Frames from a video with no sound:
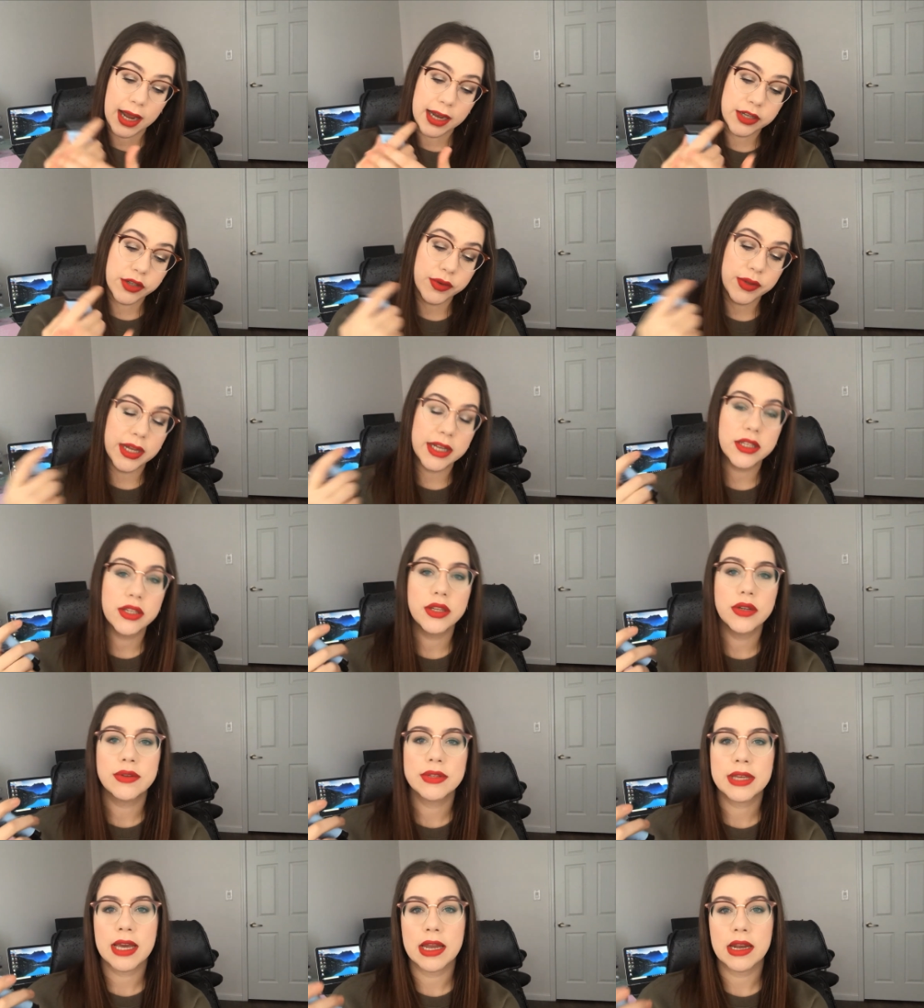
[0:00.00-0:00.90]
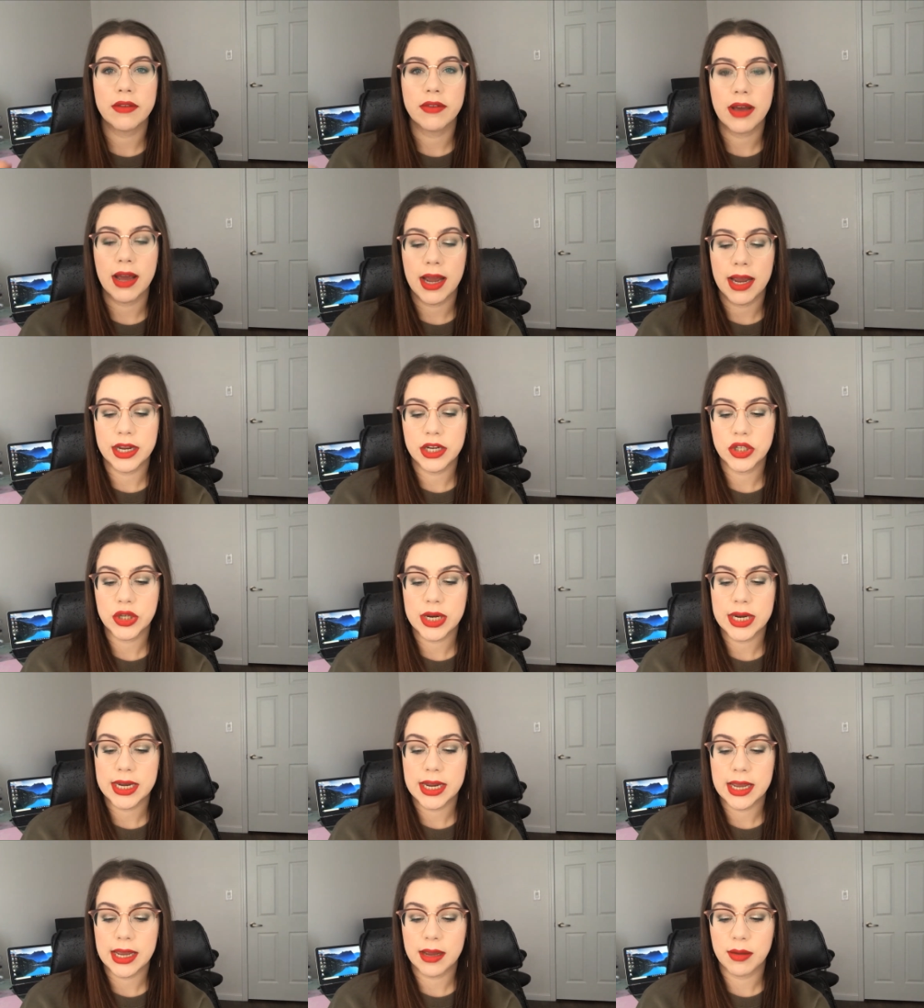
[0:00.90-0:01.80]
I do like to use kind of a
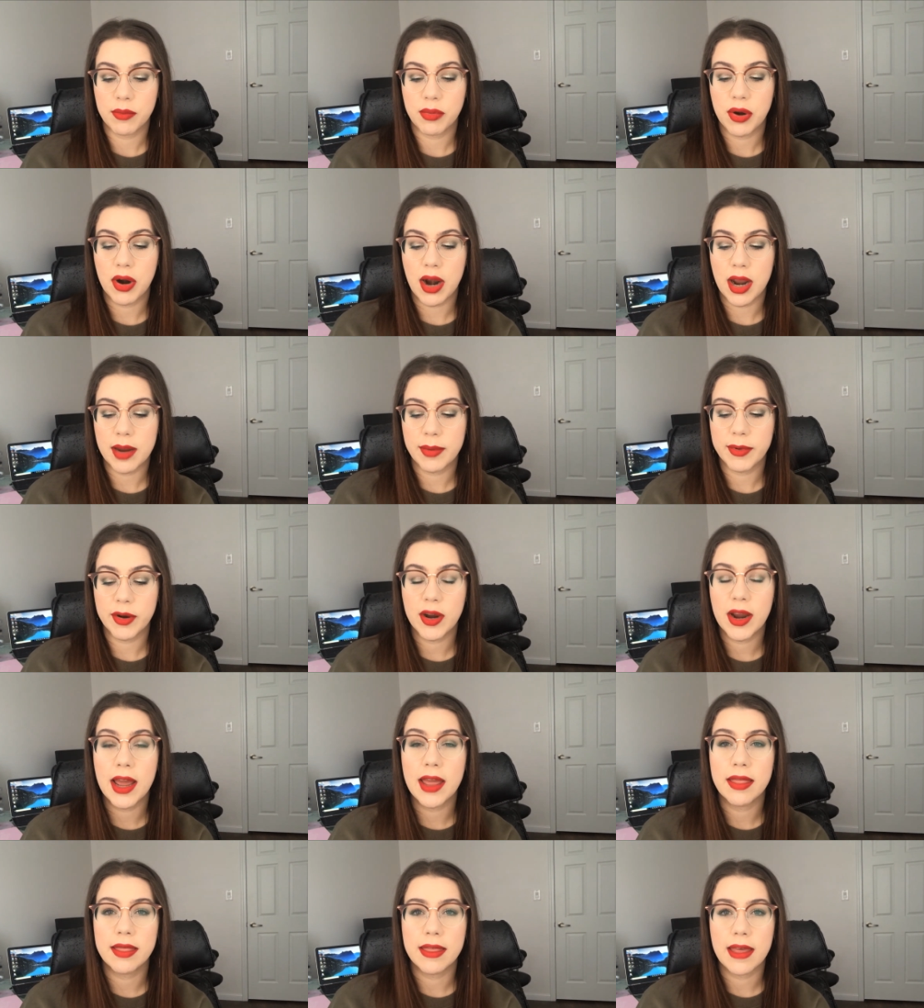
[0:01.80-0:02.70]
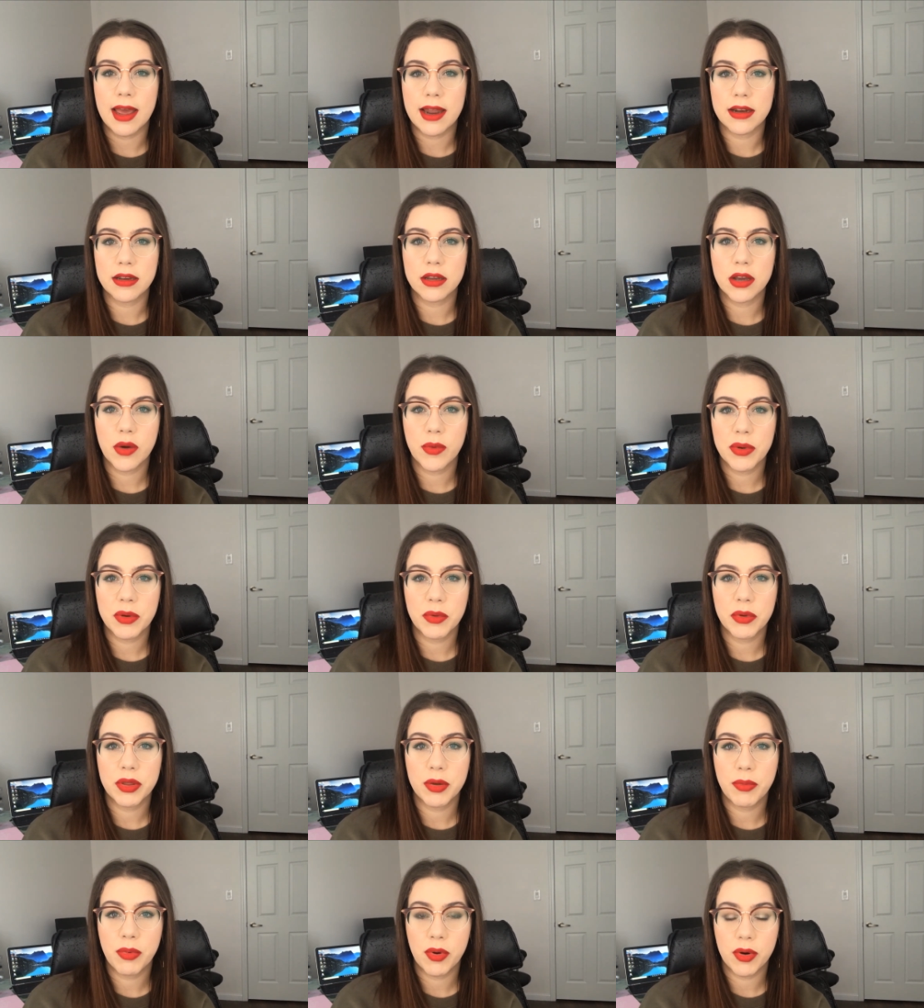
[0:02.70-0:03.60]
hydrating primer and then go
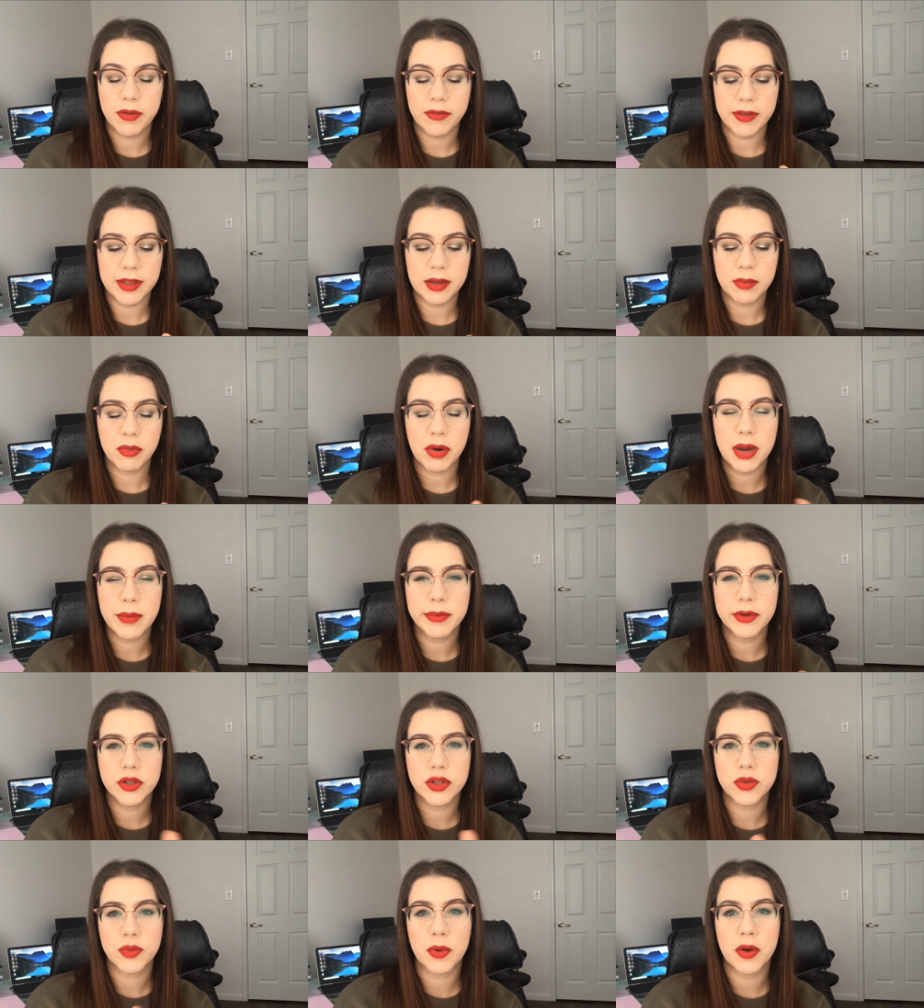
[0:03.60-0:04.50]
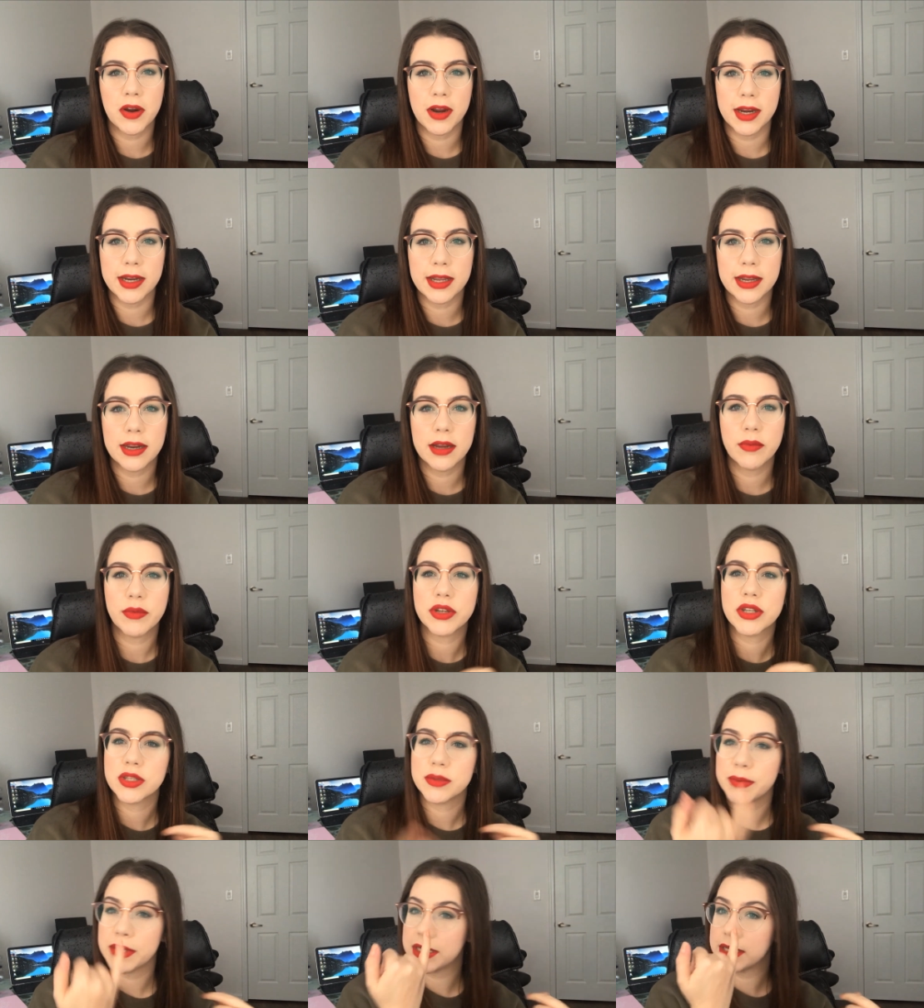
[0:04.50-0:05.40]
in with a pore filling primer just where I need it,
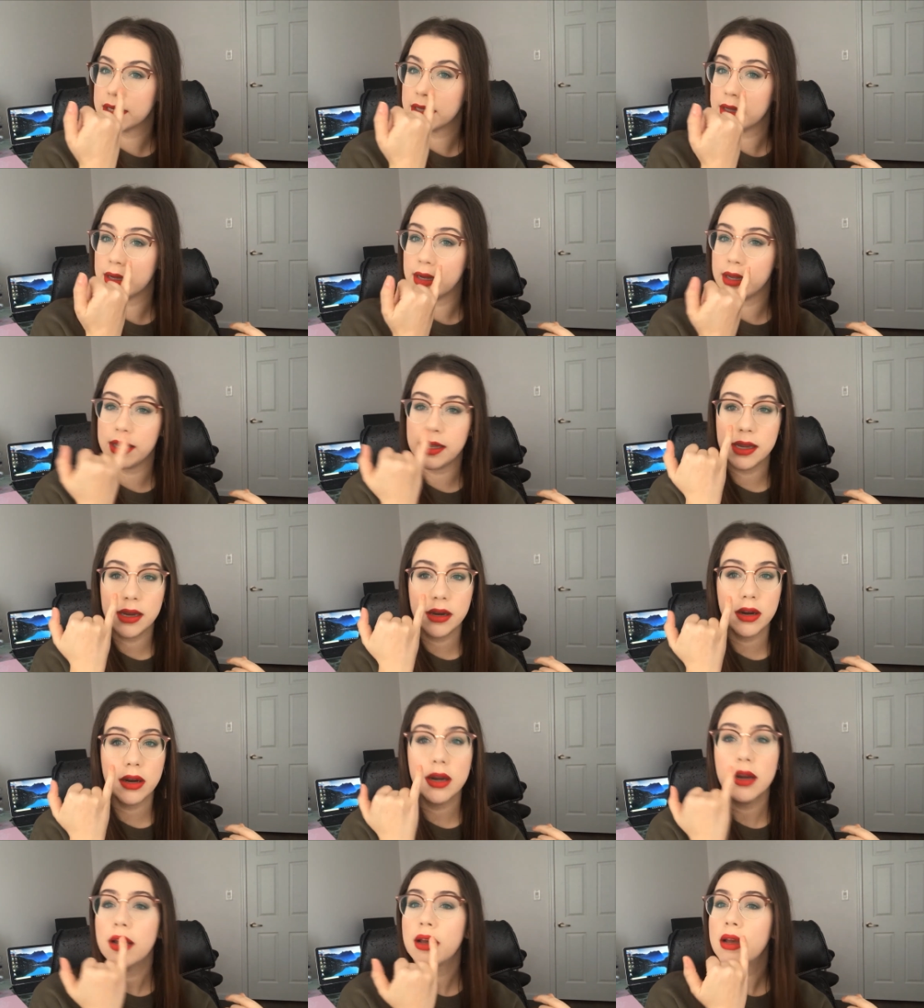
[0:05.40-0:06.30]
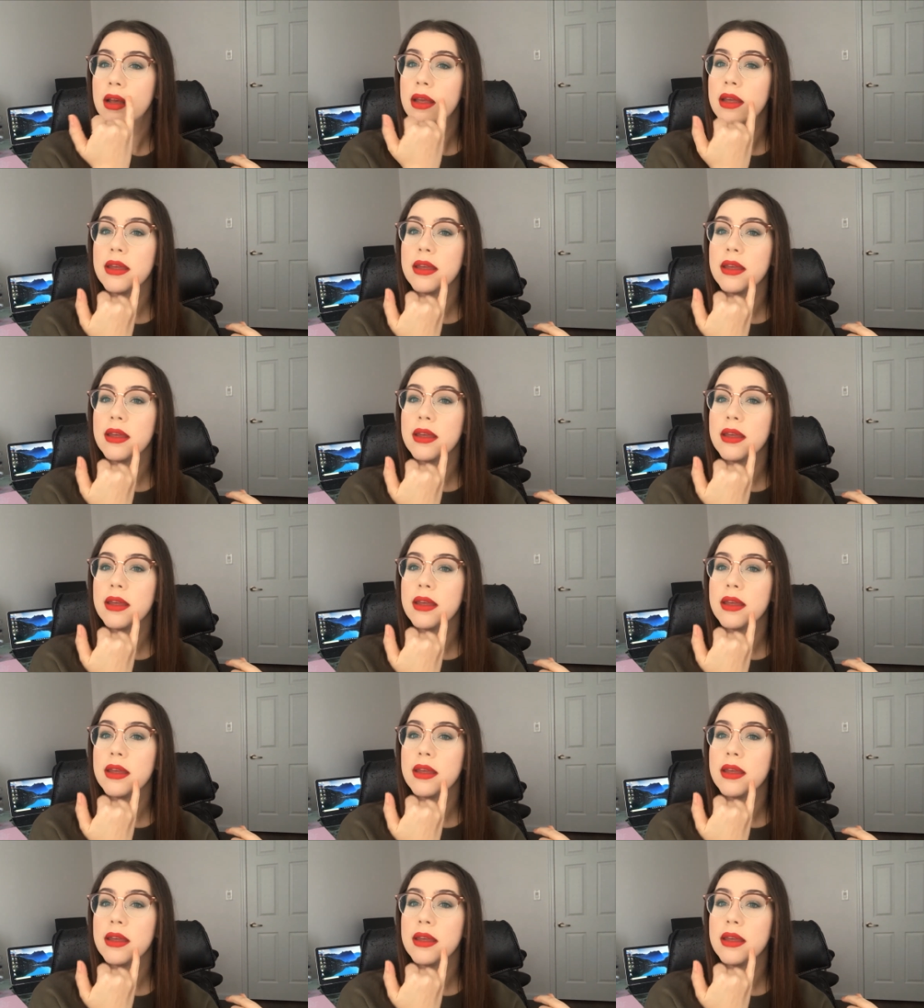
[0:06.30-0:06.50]
which is basically here,